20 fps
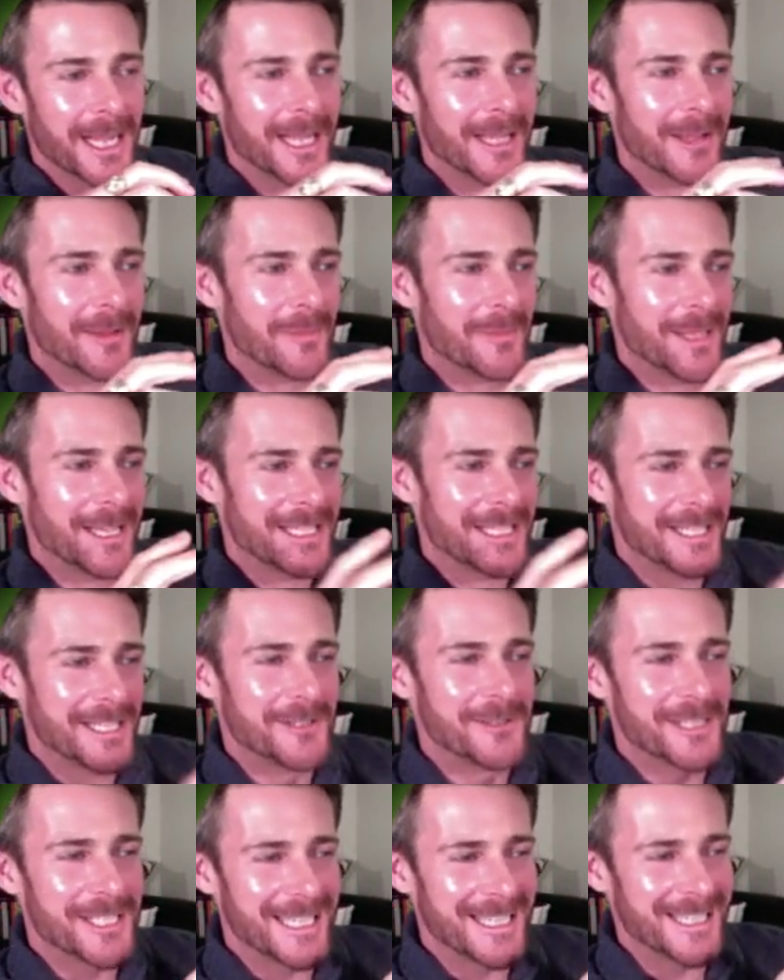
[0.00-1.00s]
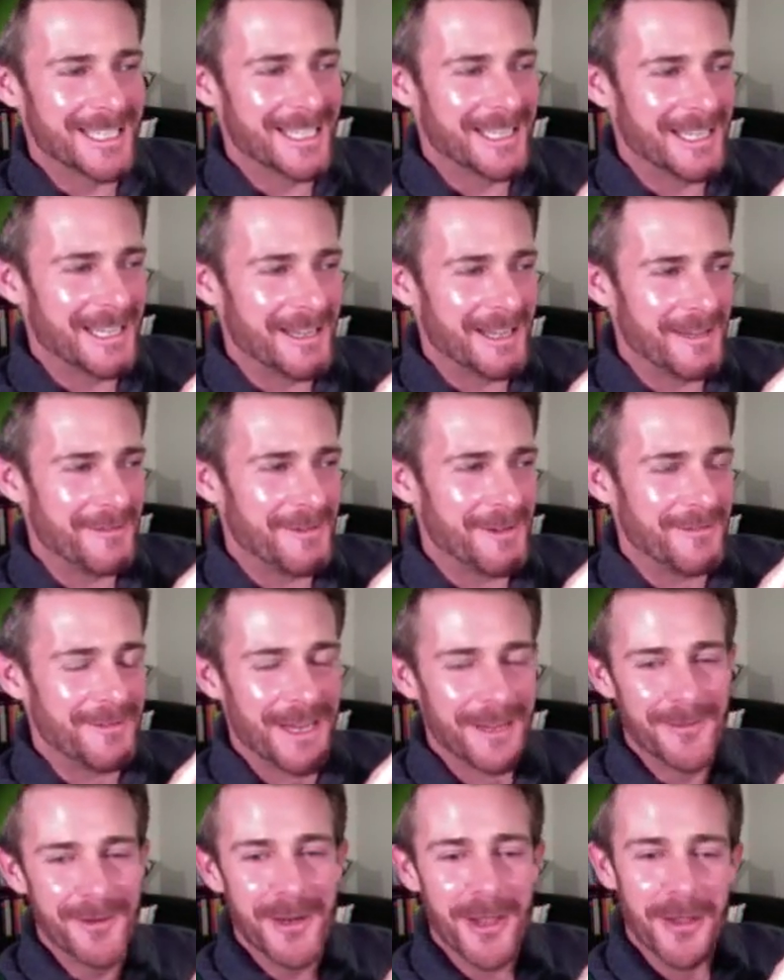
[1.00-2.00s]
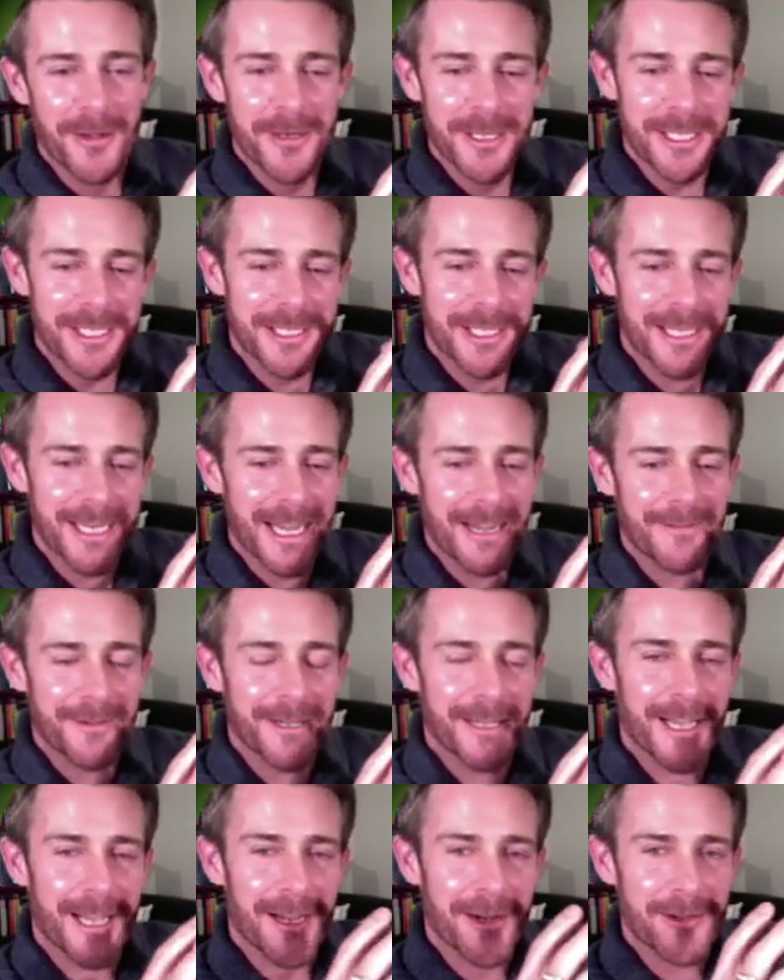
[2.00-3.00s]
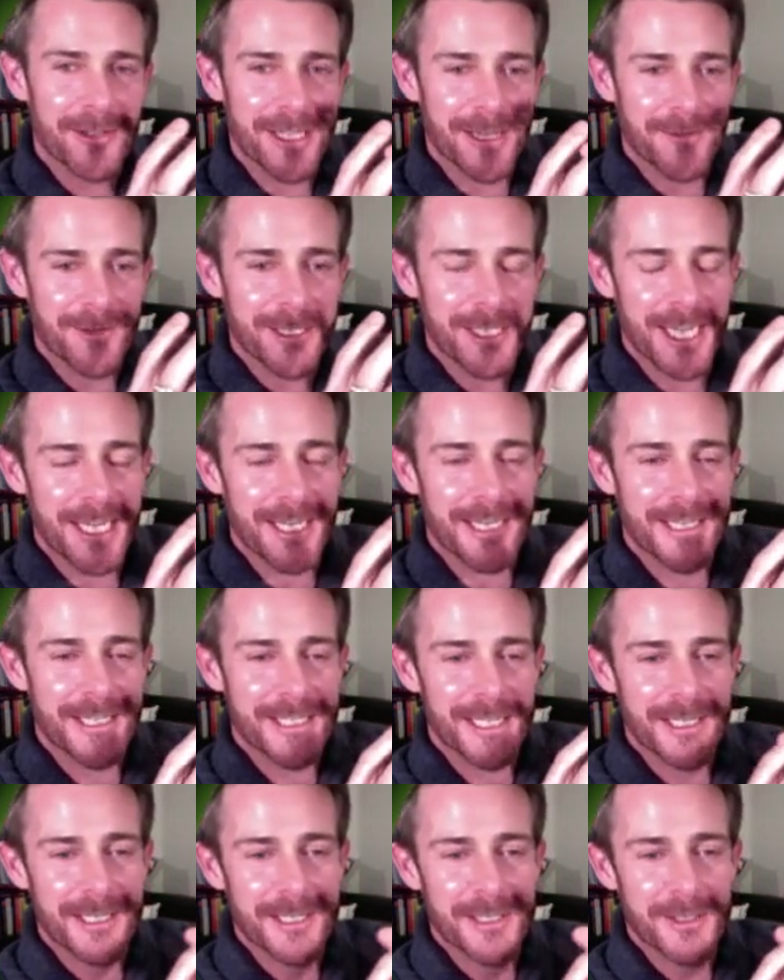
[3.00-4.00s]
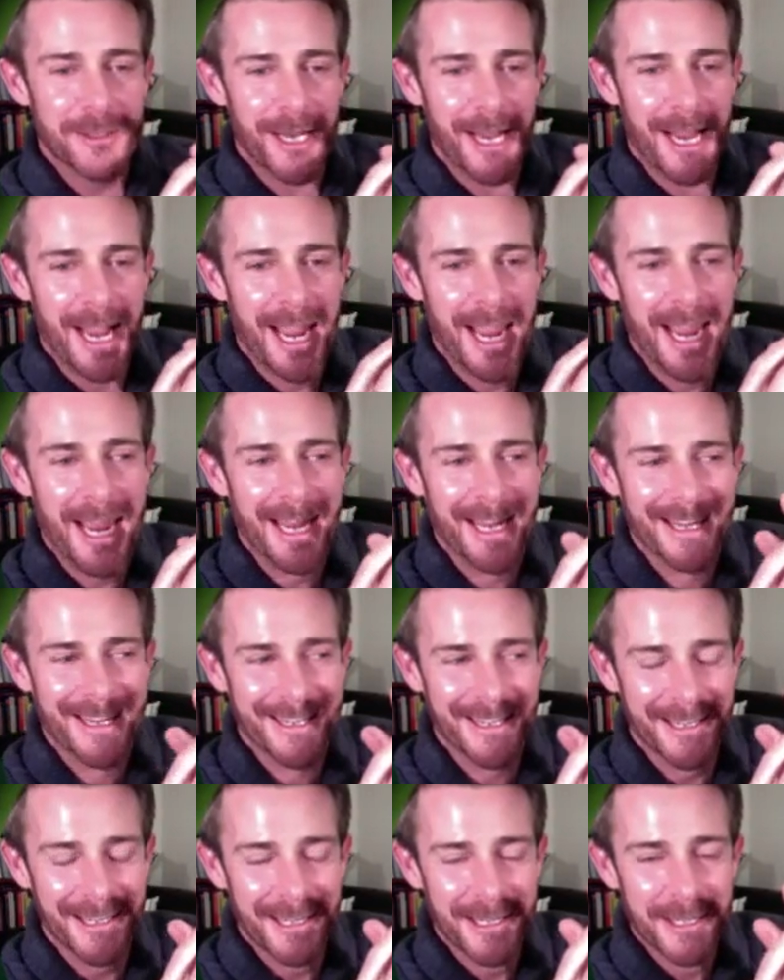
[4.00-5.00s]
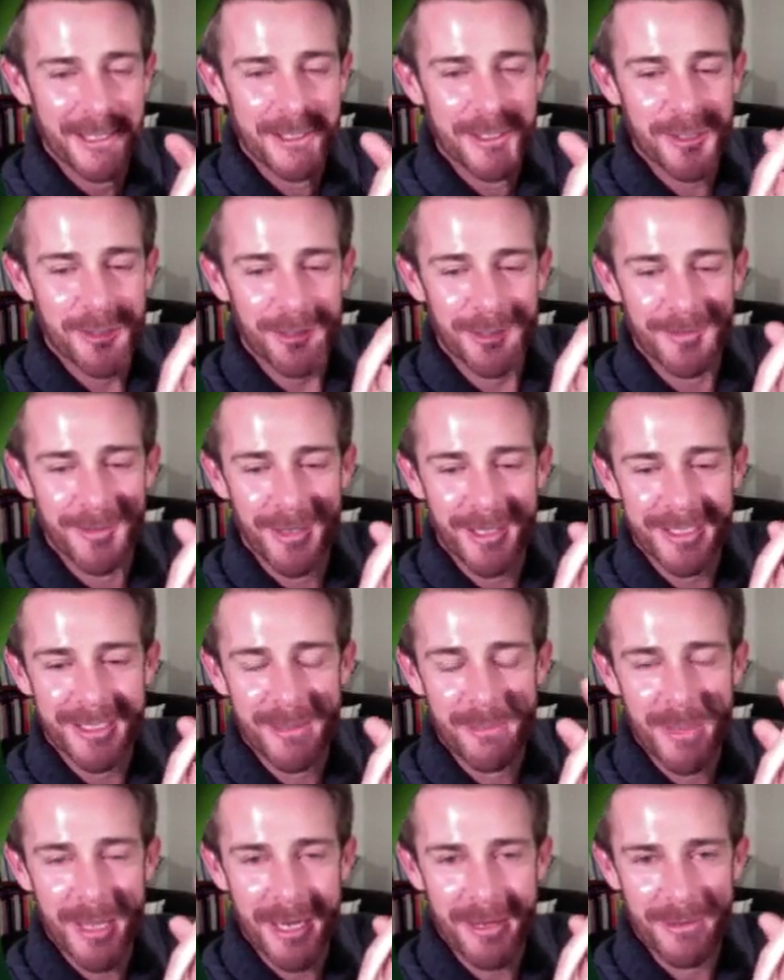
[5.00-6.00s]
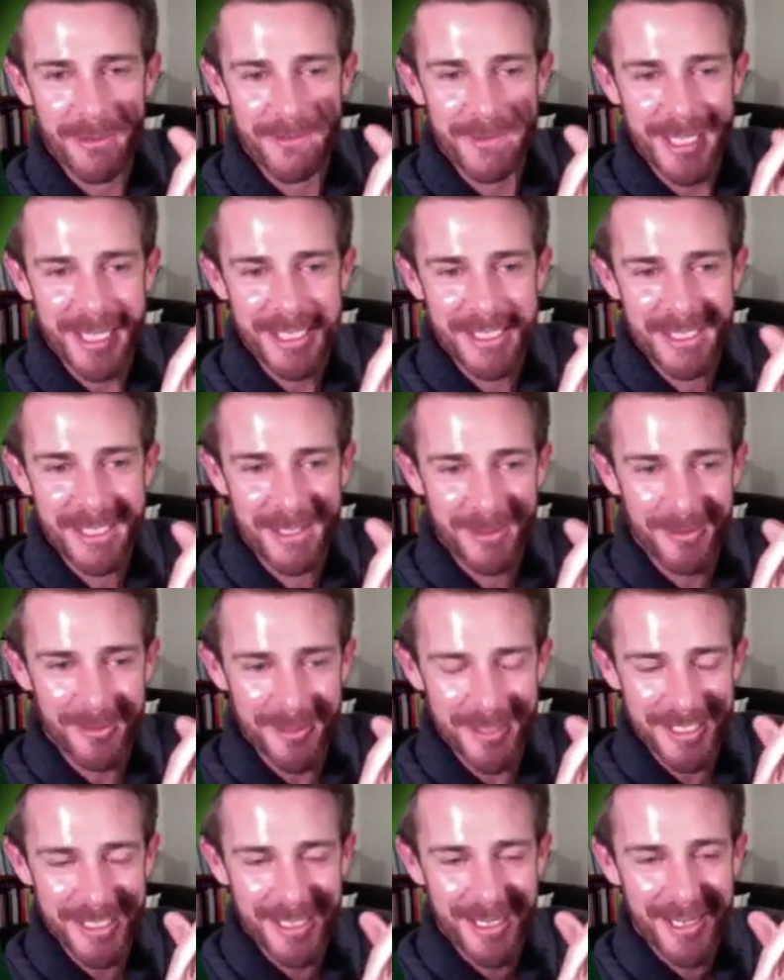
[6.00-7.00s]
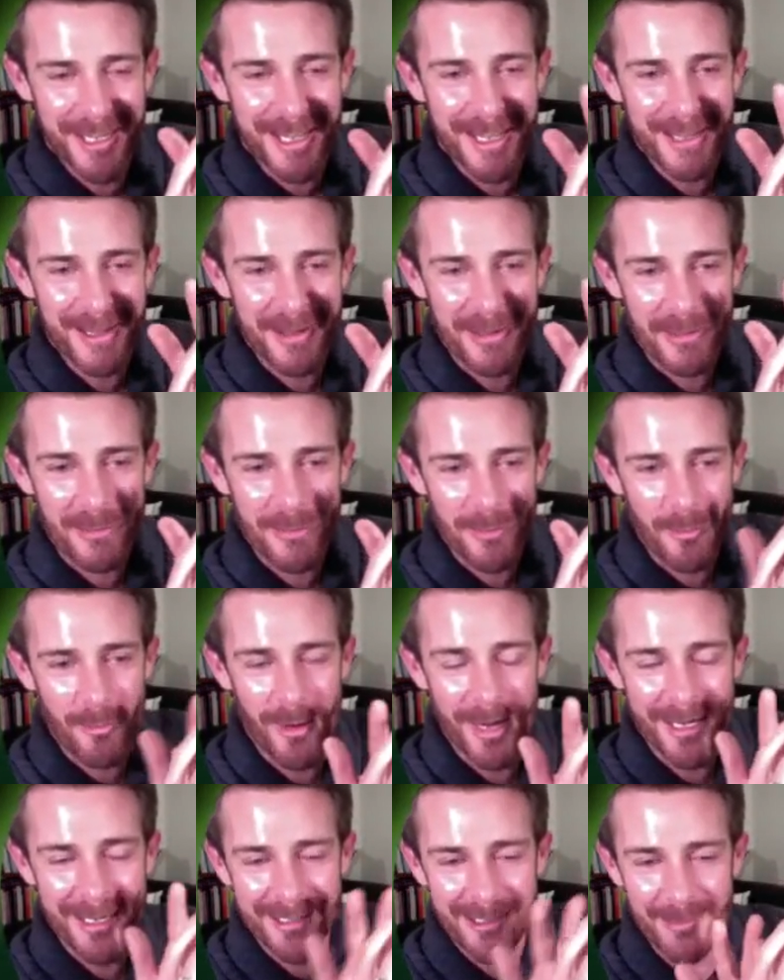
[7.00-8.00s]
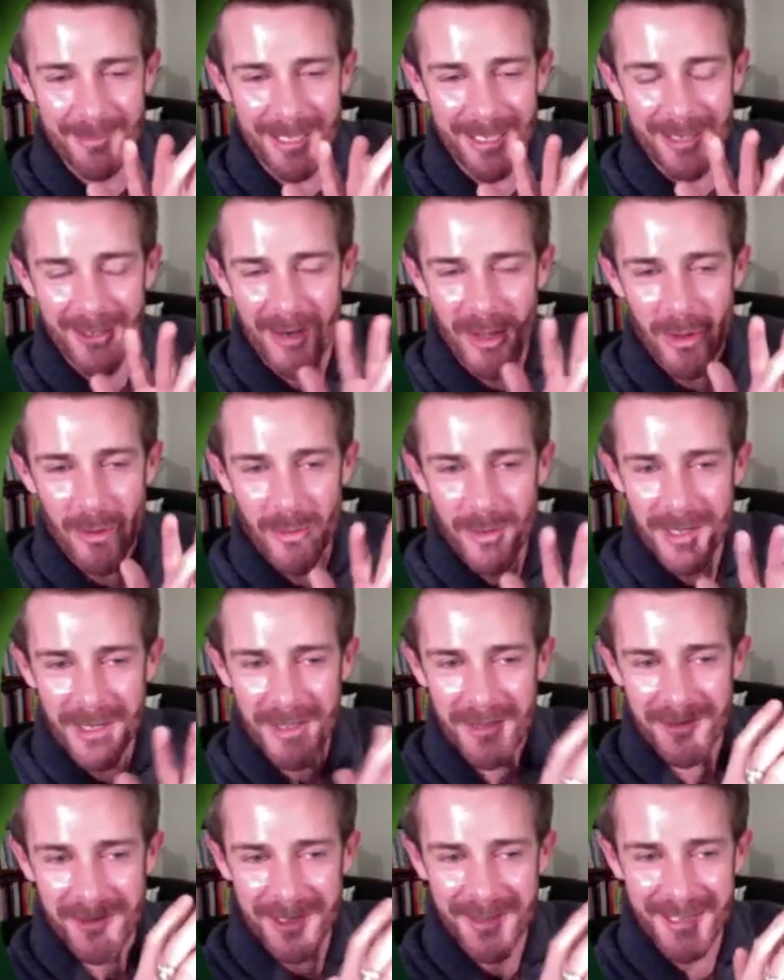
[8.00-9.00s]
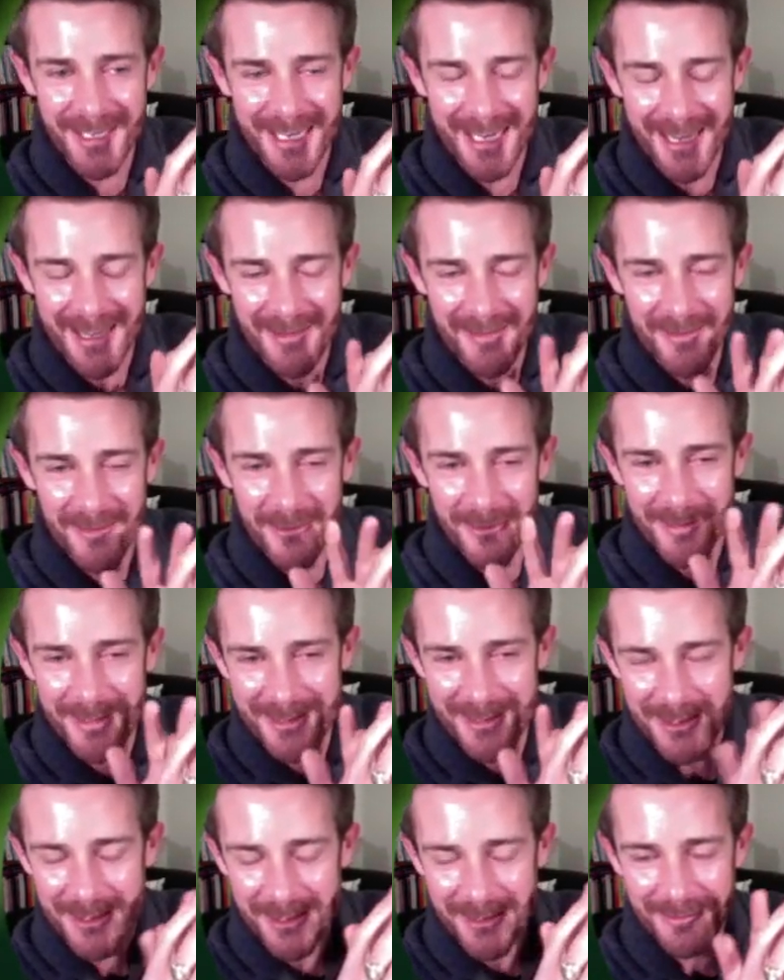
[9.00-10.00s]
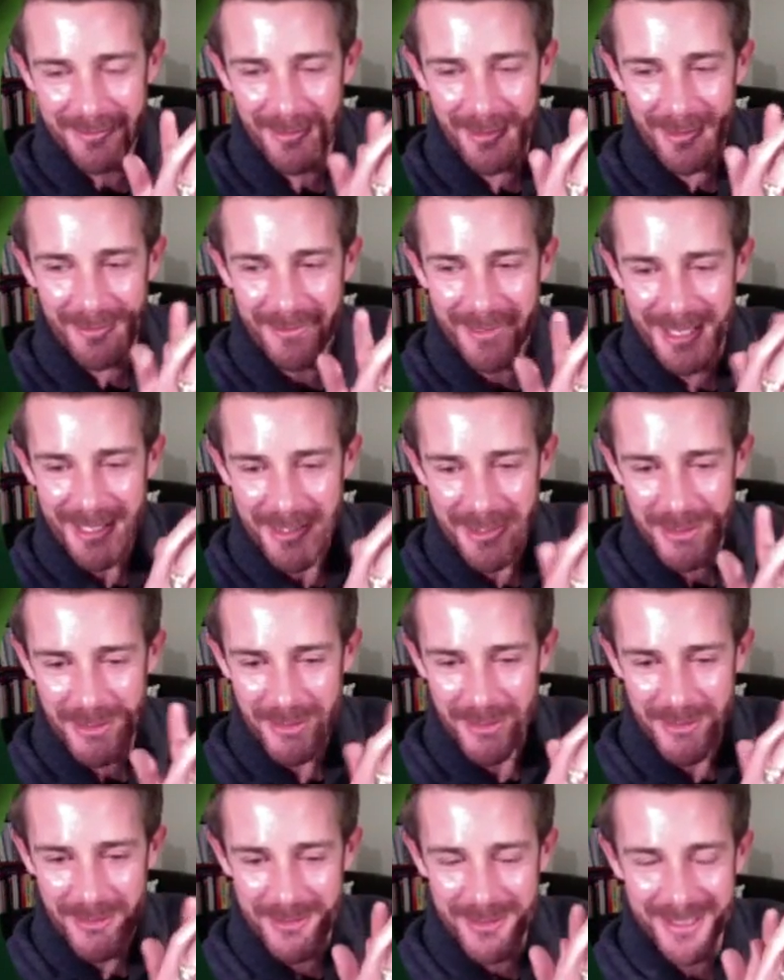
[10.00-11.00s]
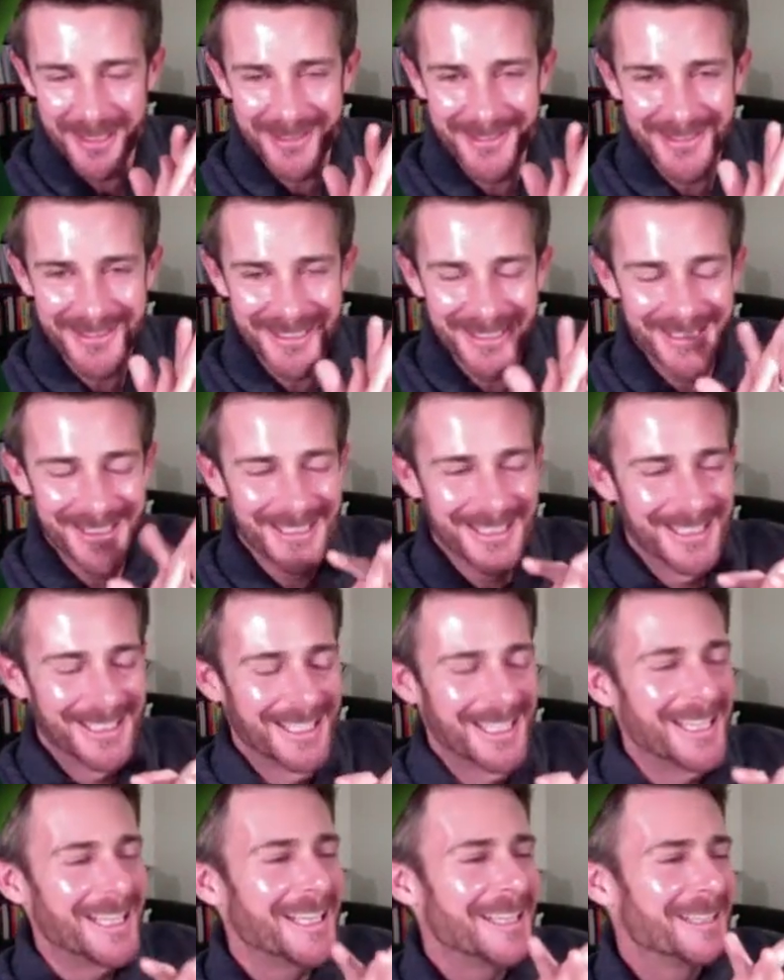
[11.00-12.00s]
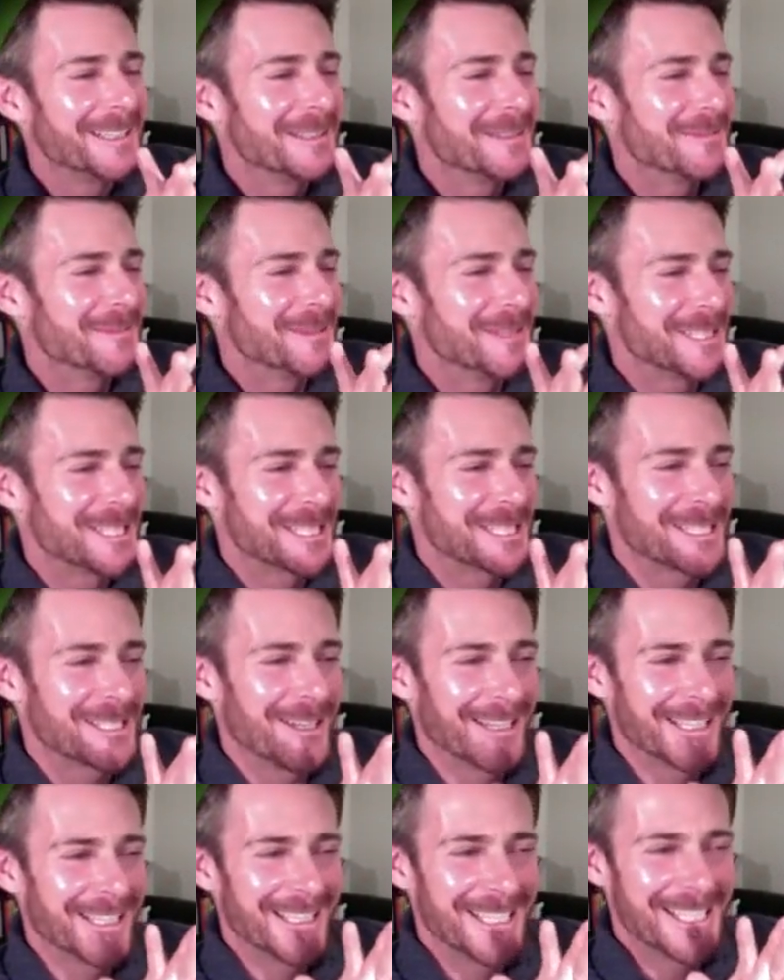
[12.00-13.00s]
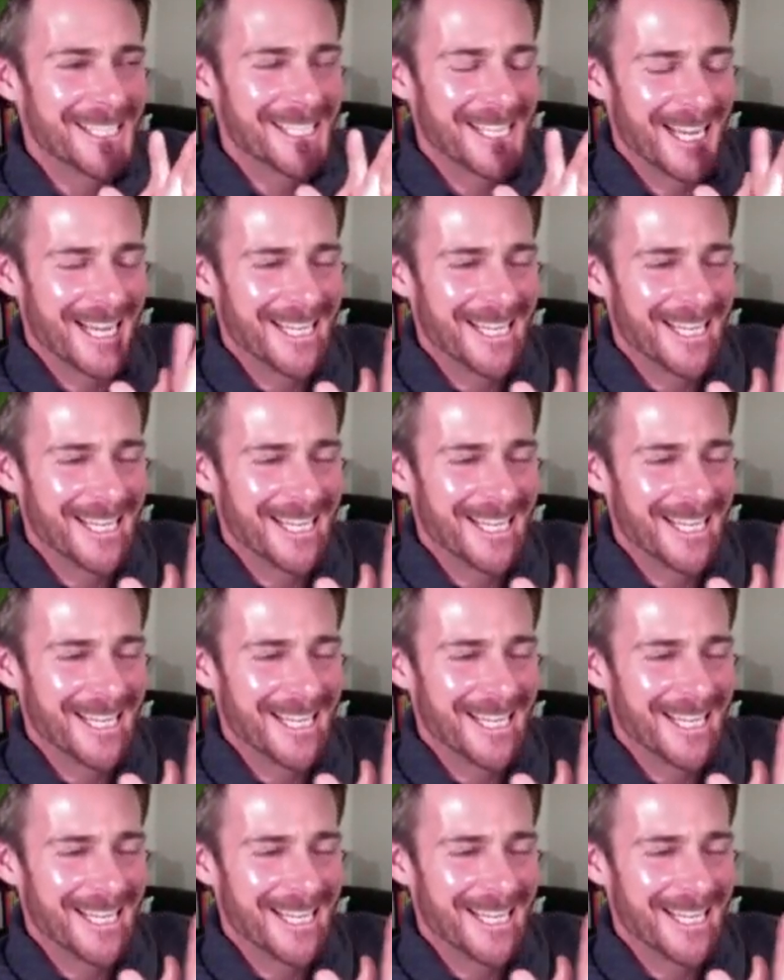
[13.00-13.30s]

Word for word: um it's interesting that if you've never noticed that avocados have a tendency to sort of hang, sort of like a pair of testicles, um, one a little bit lower than the other, and sort of often in twos, and um, just like this.